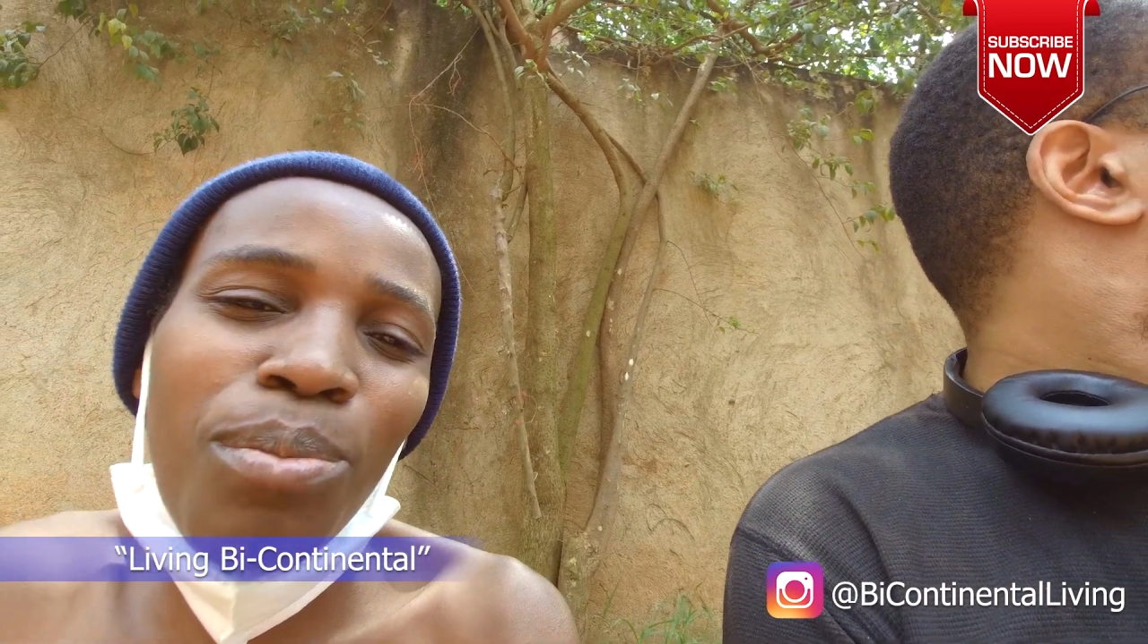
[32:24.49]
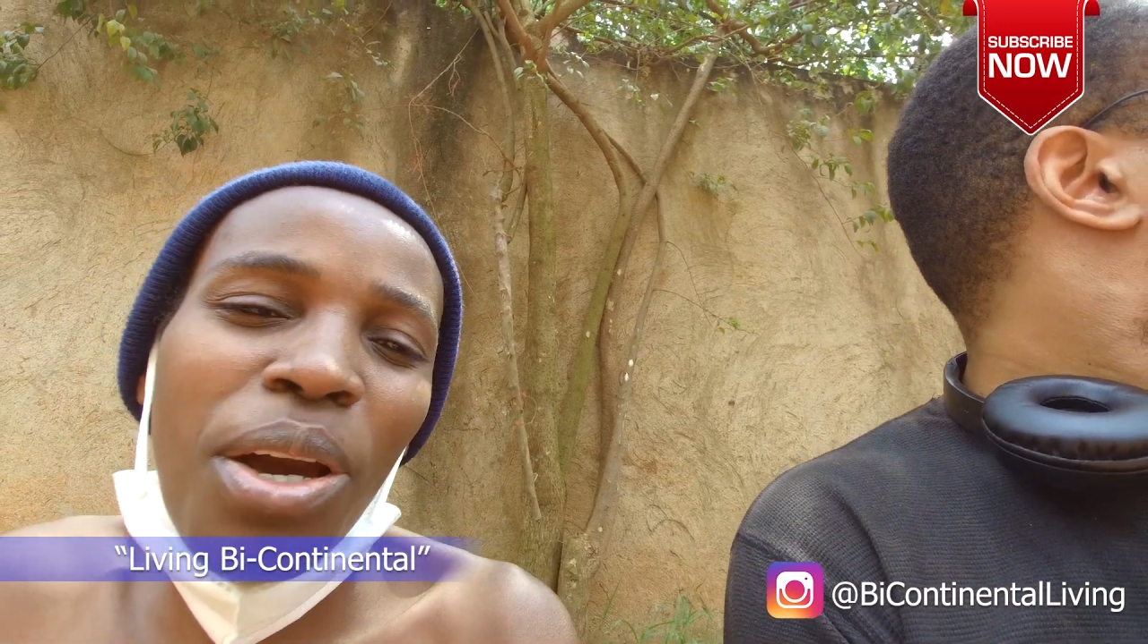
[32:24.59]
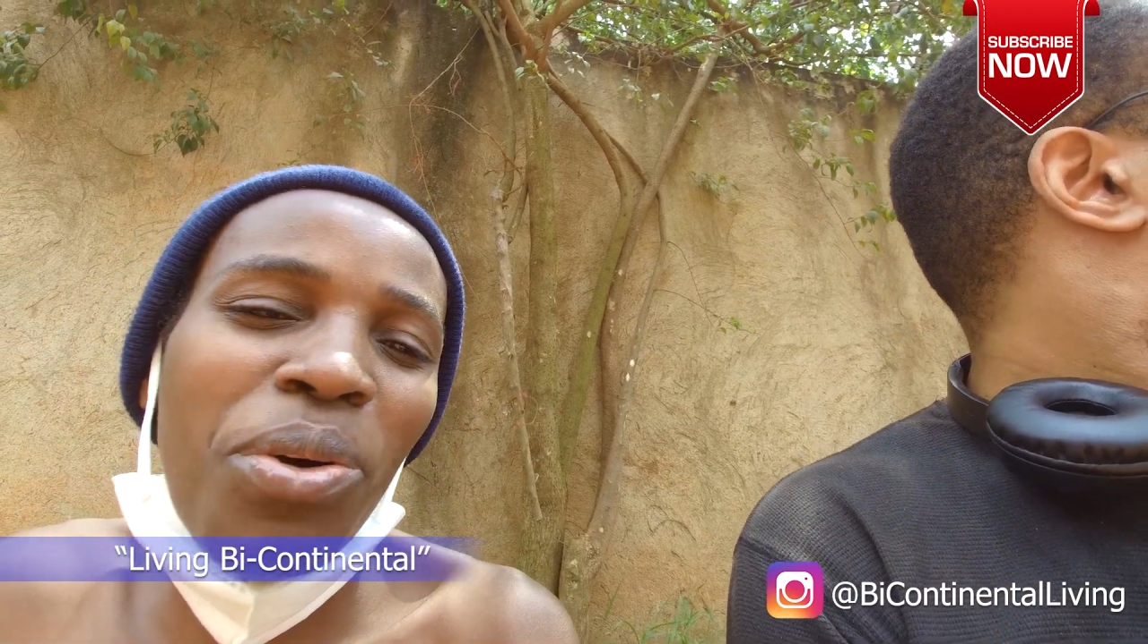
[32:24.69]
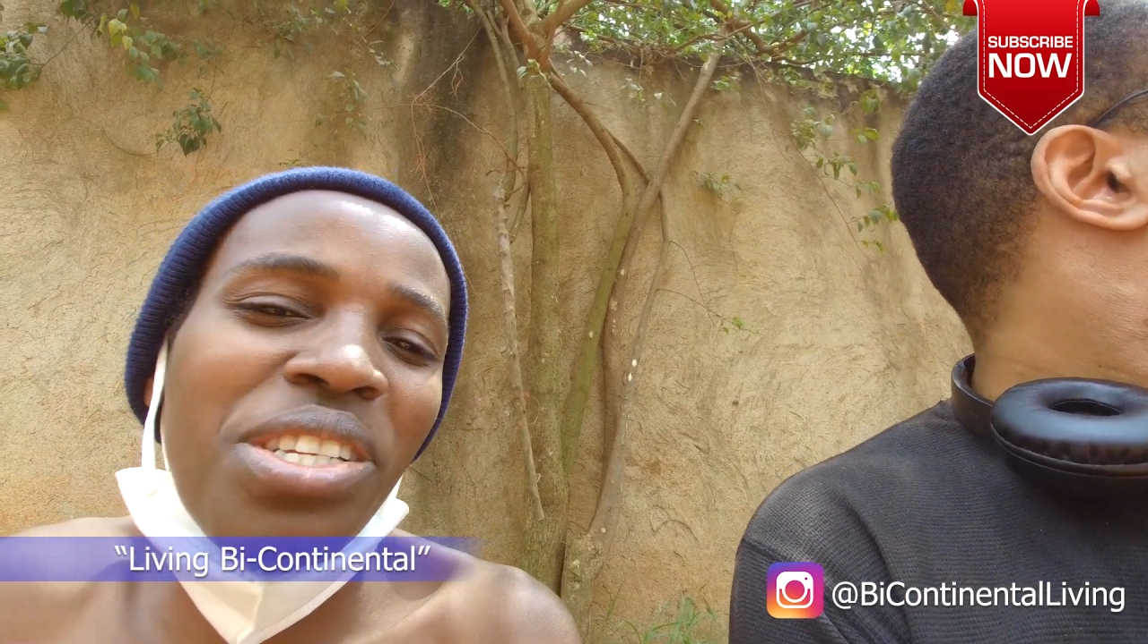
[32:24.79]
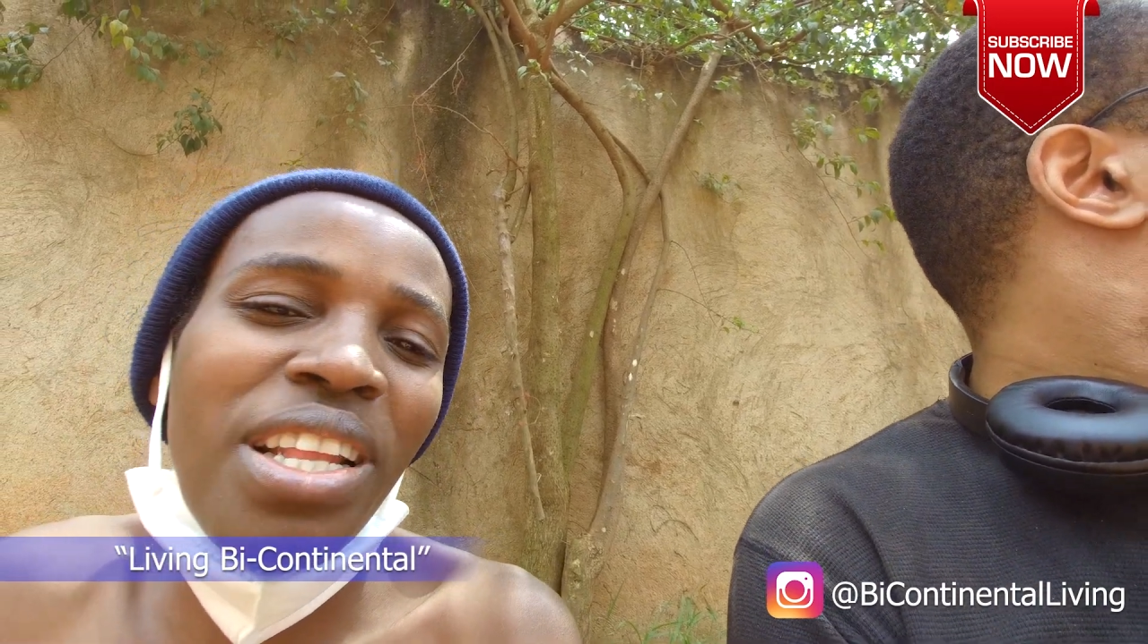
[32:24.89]

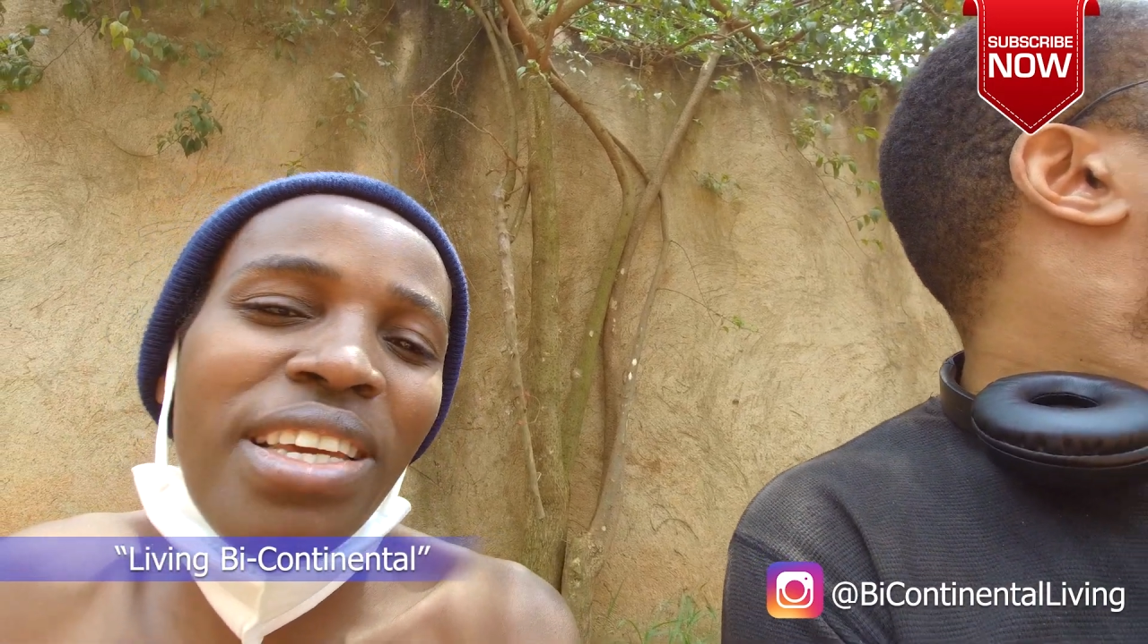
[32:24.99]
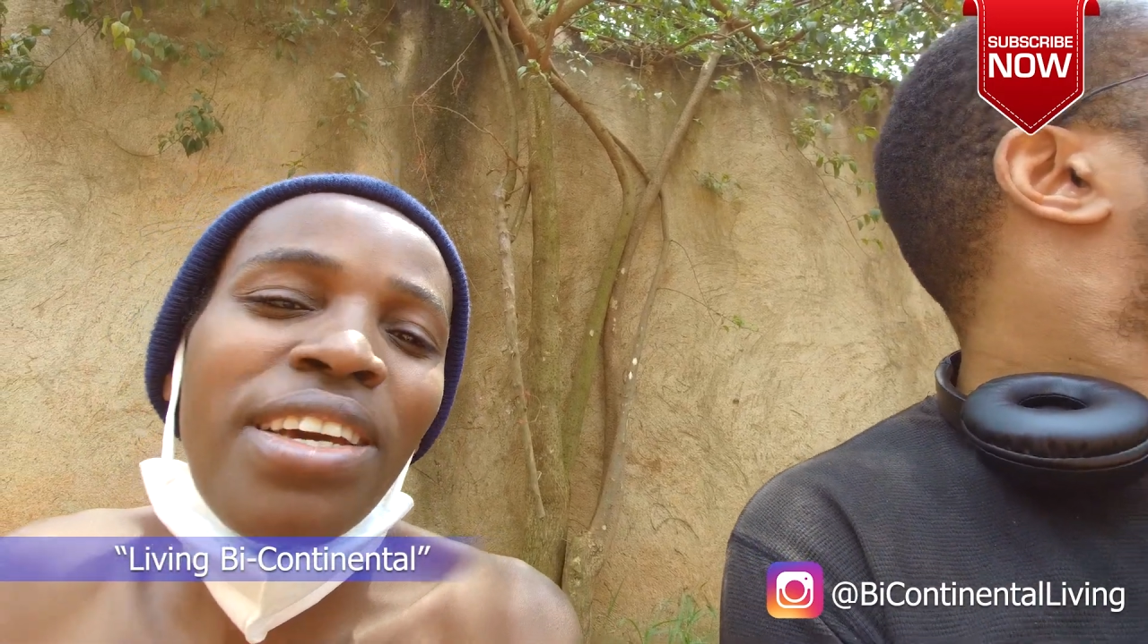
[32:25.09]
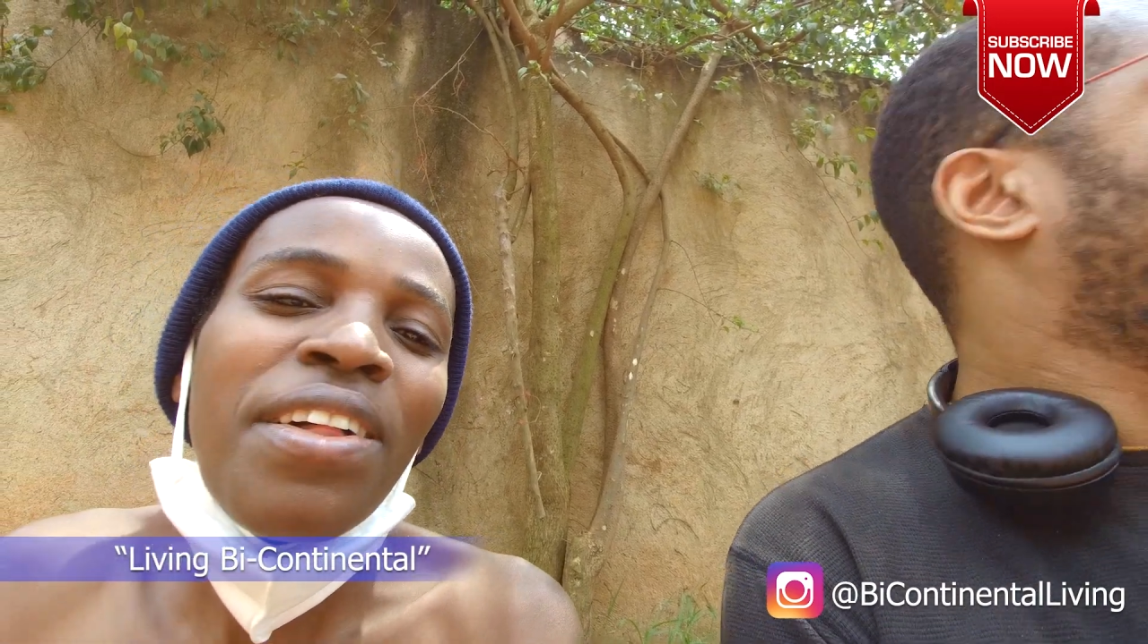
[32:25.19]
I was like,